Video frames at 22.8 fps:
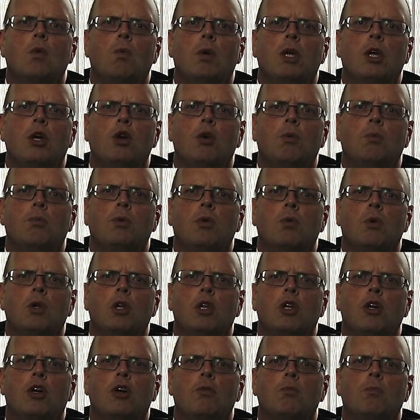we hope you will
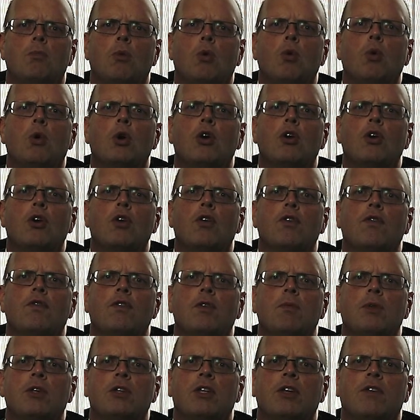learn more
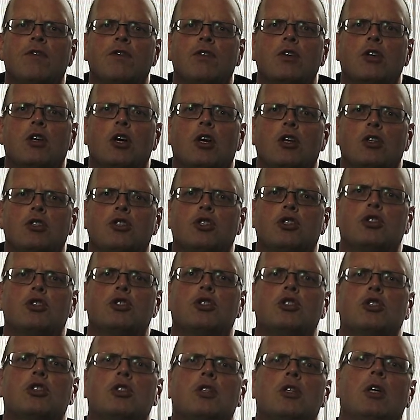from the different
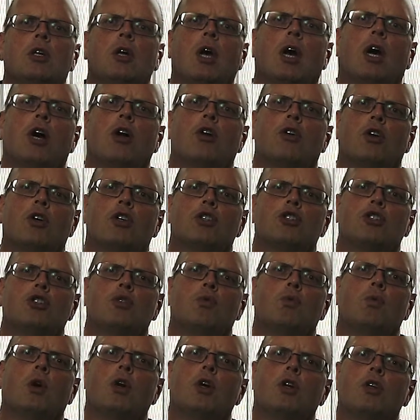cultures across the
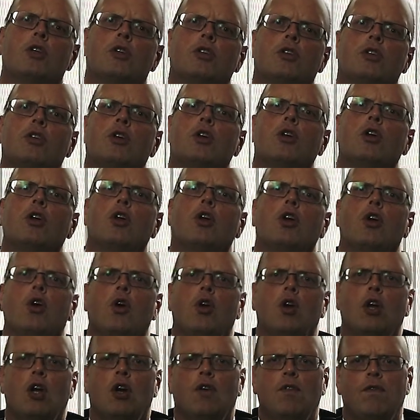world
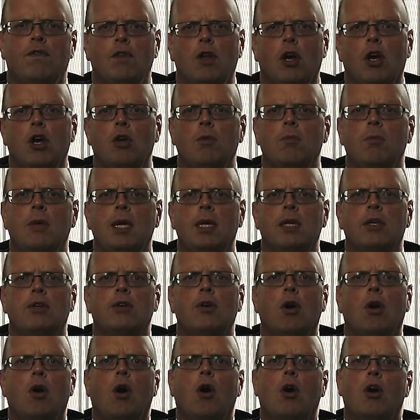who have now made
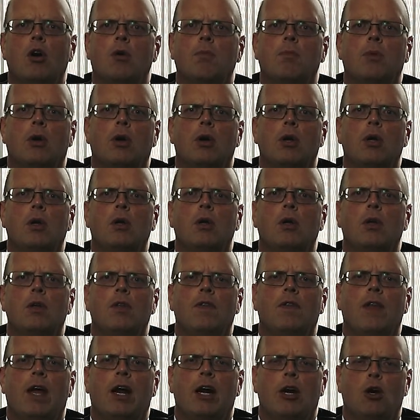our borough
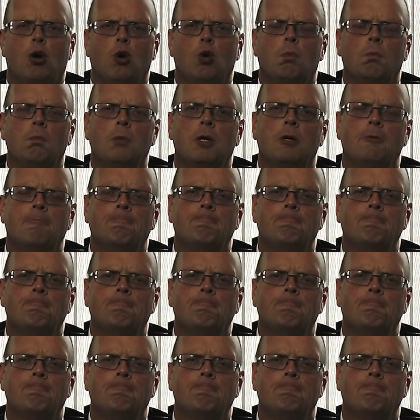their home.